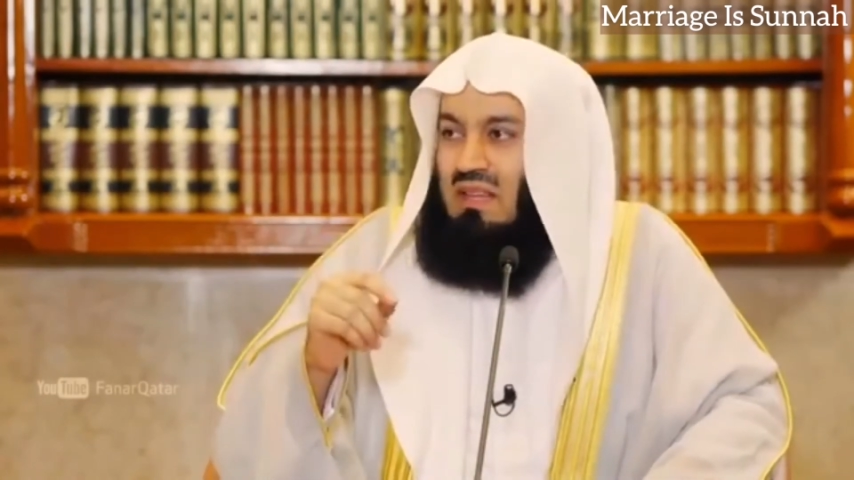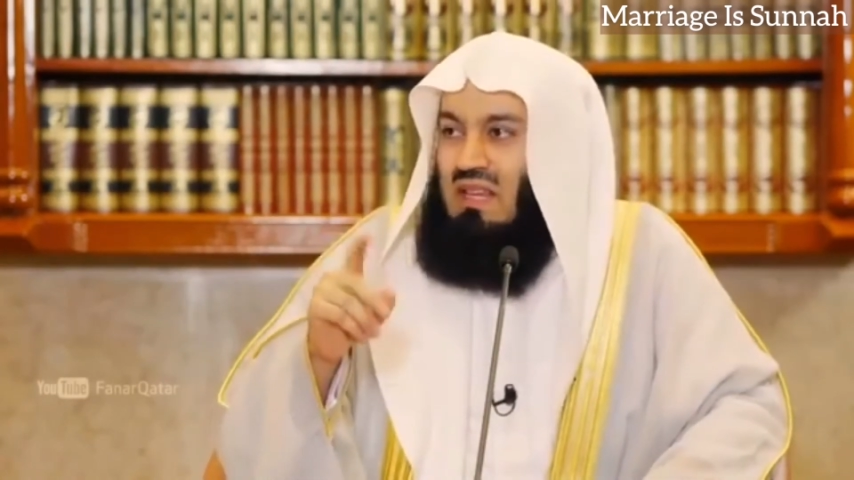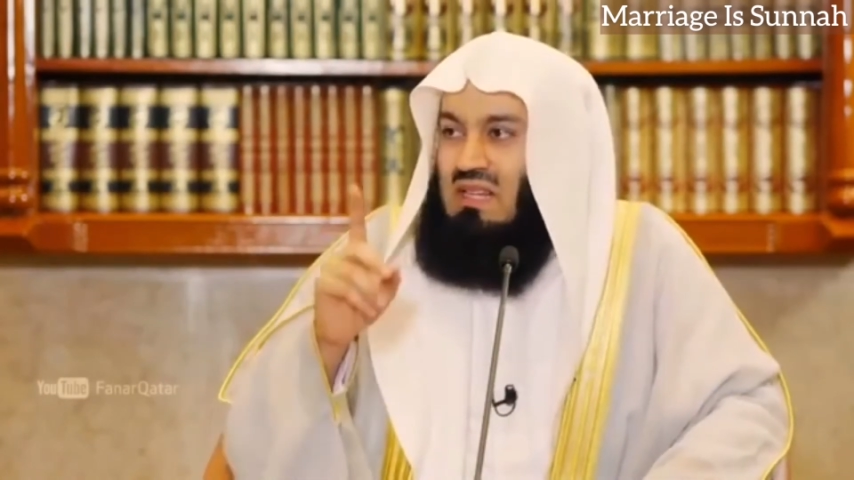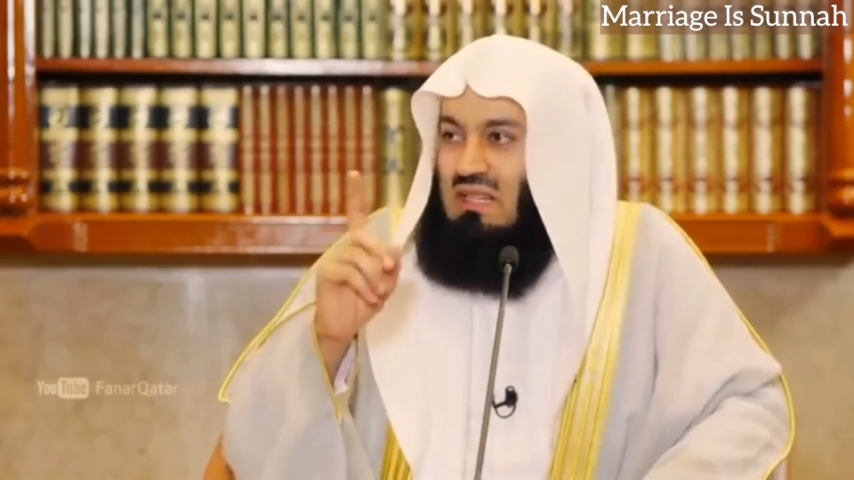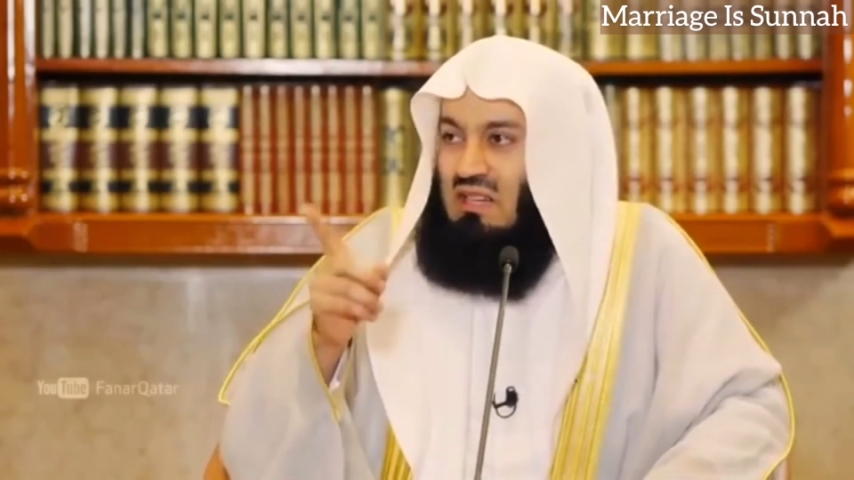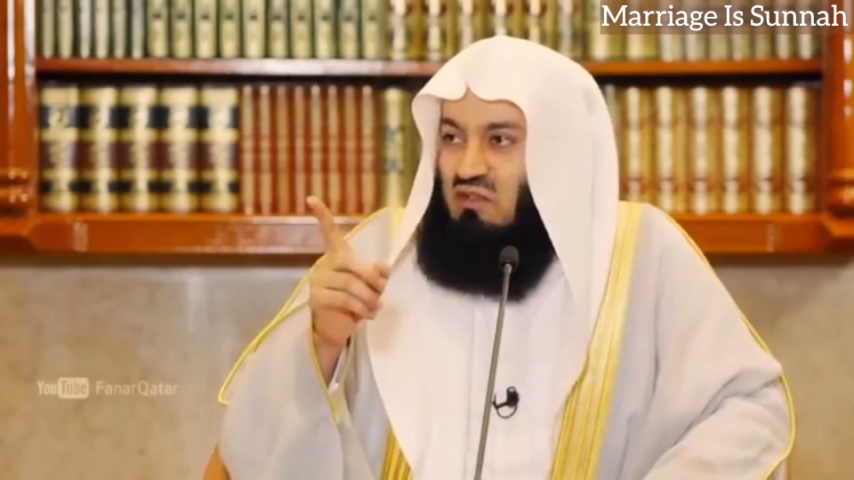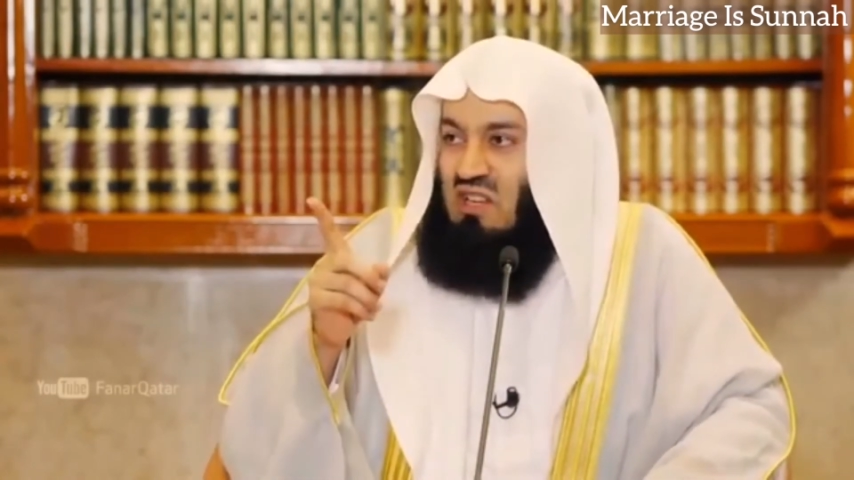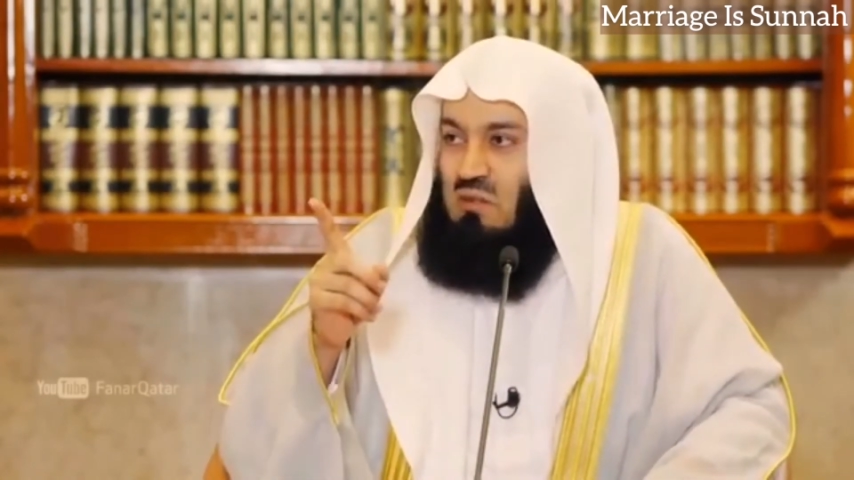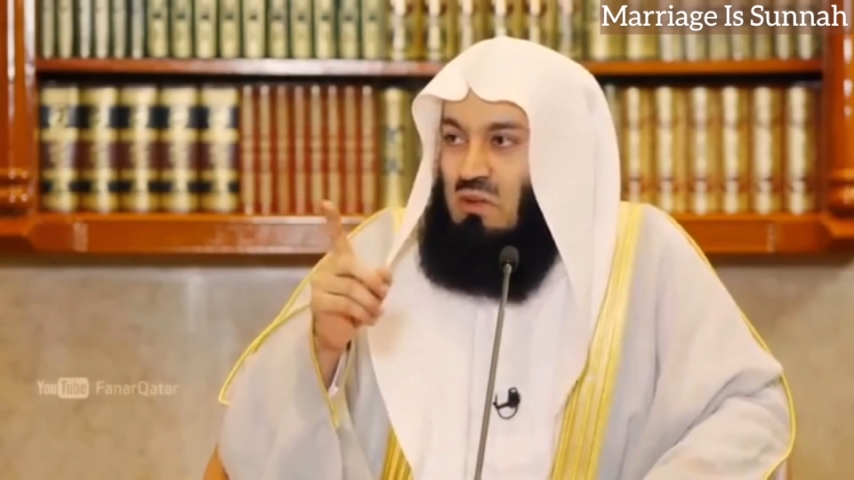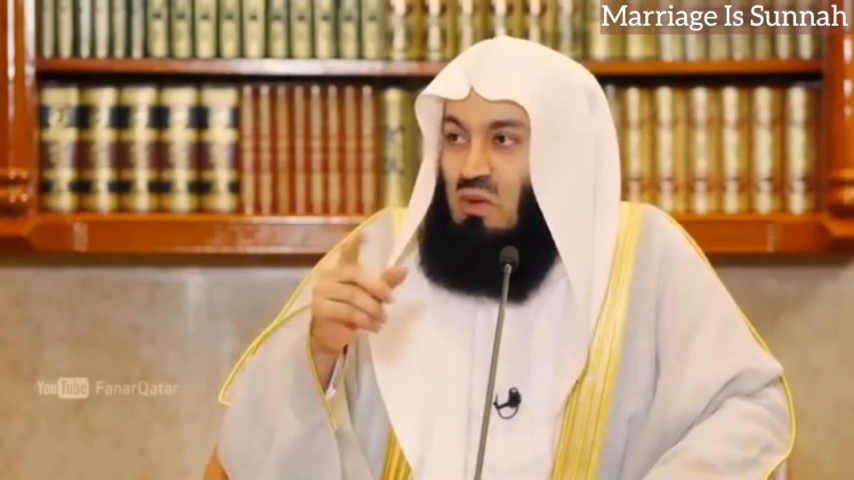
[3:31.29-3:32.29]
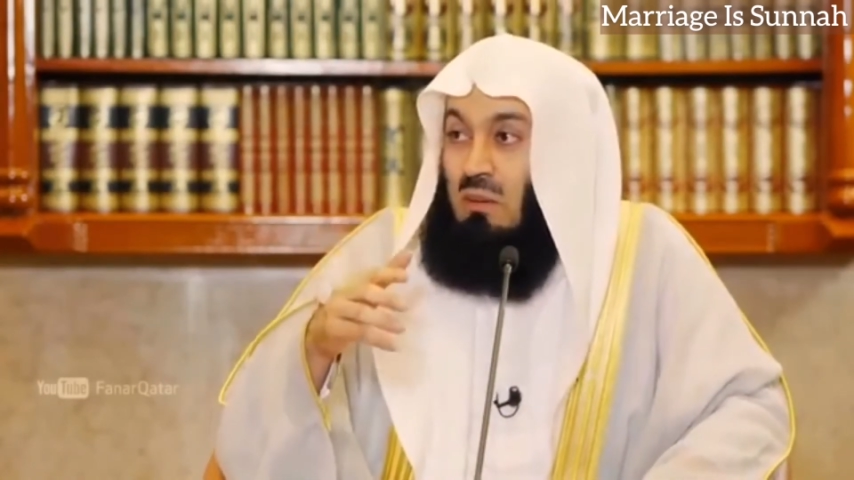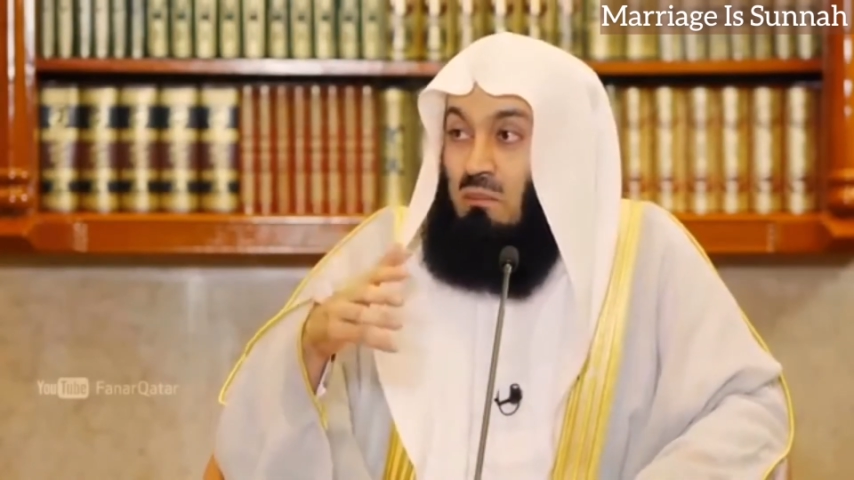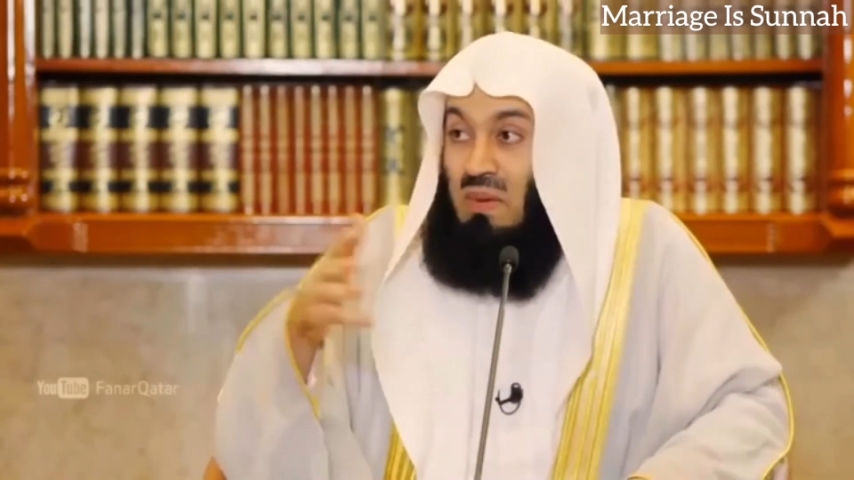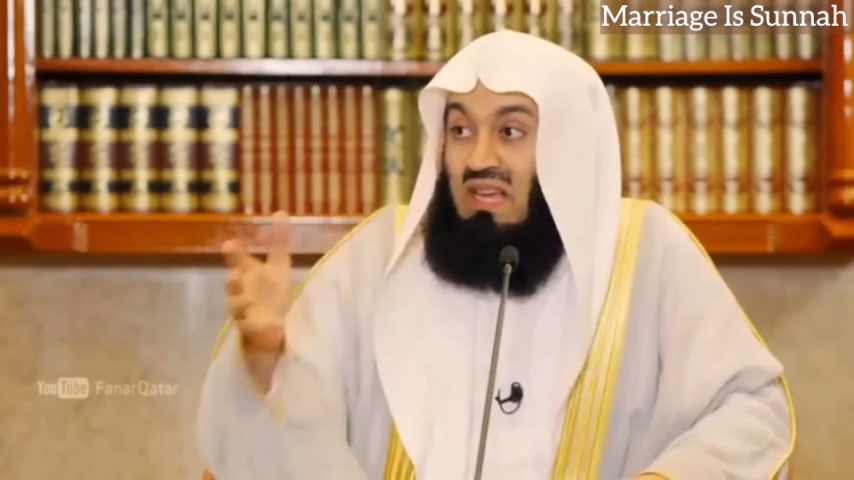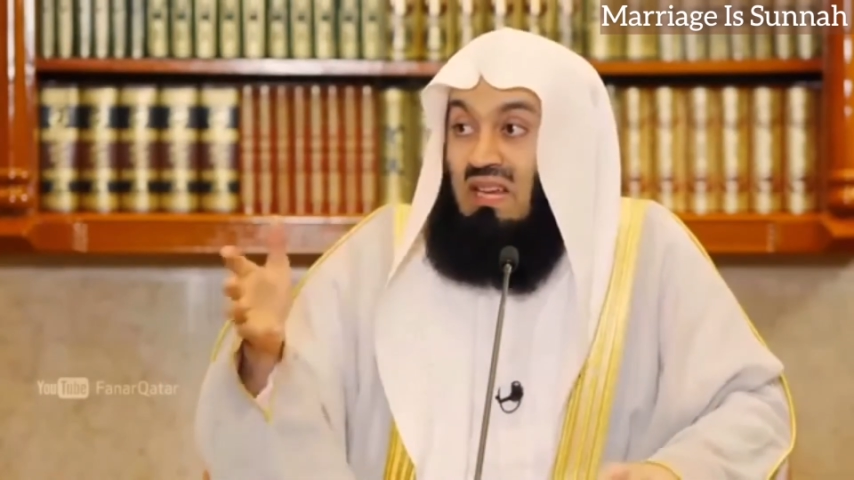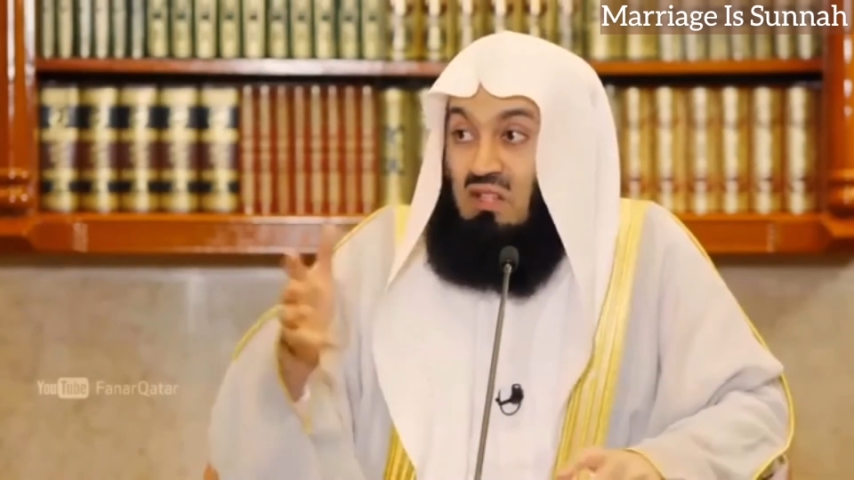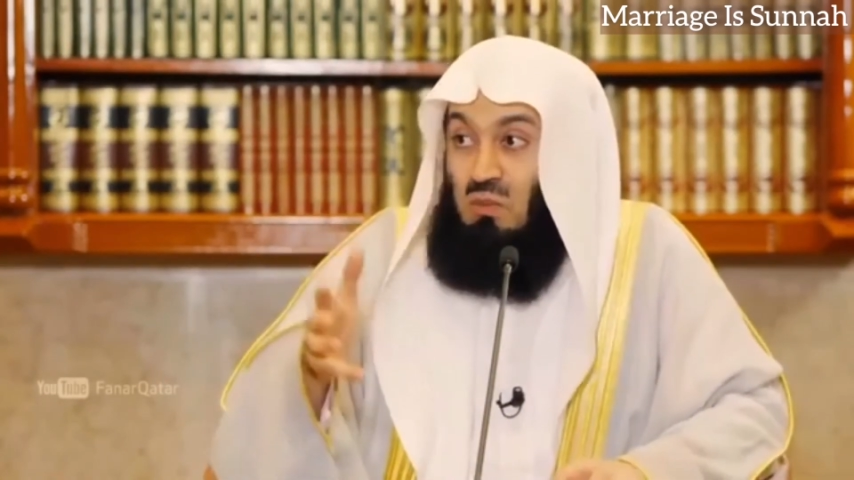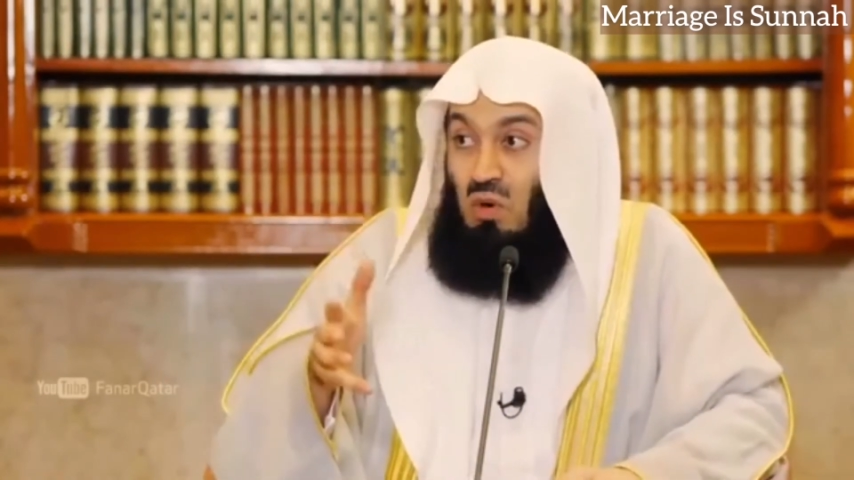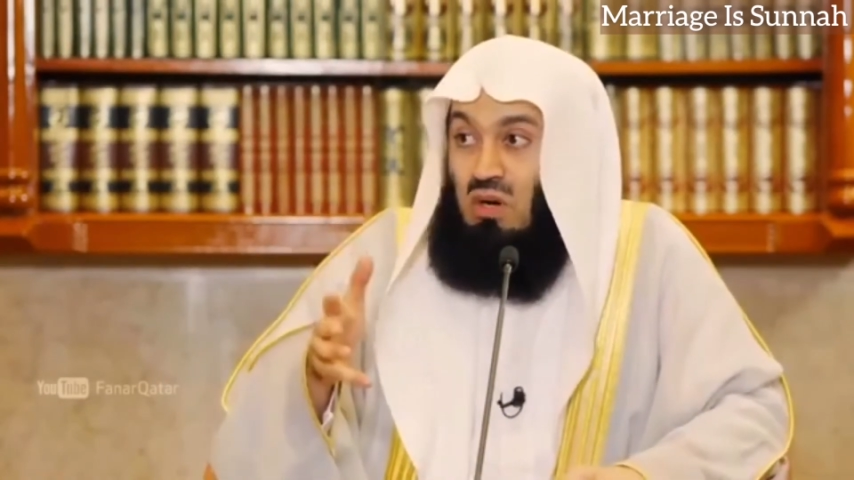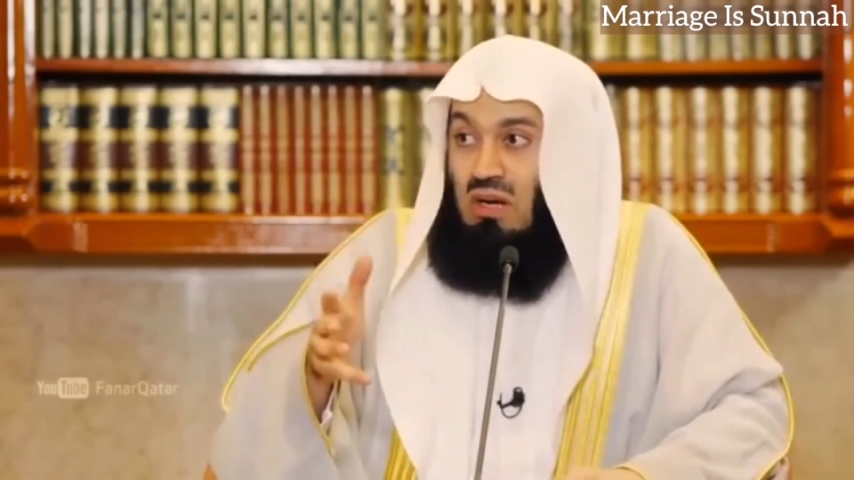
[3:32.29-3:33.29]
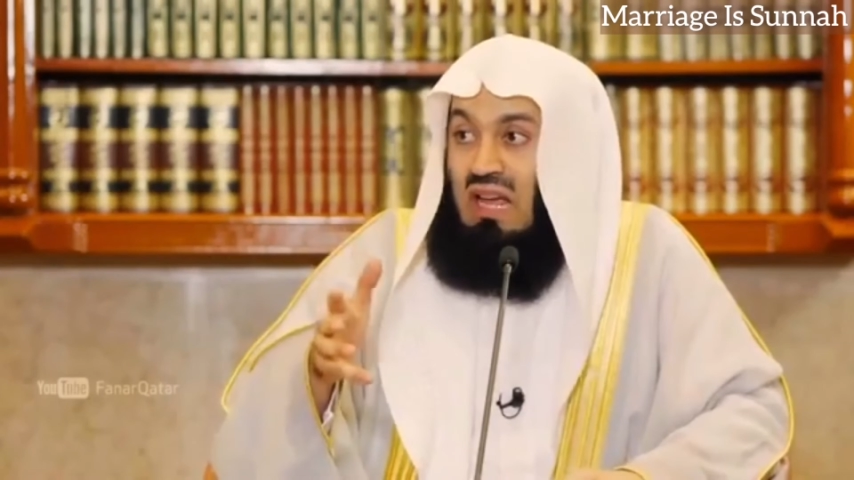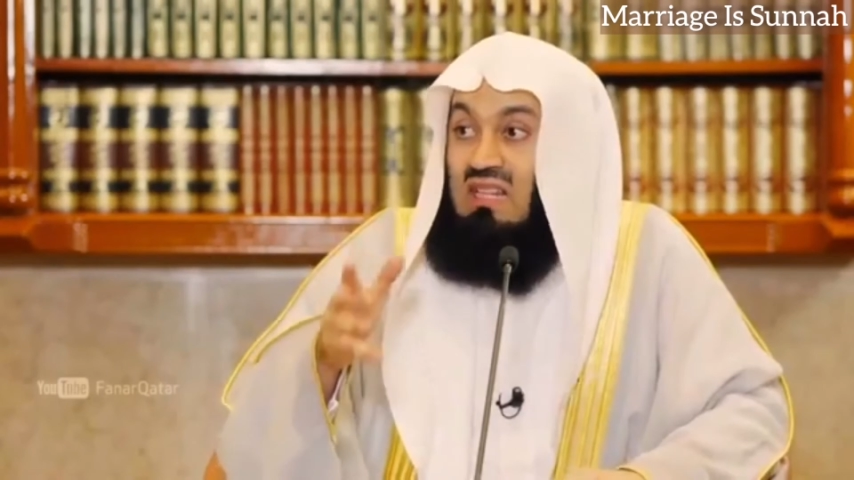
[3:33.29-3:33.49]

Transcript: There is a difference between big and small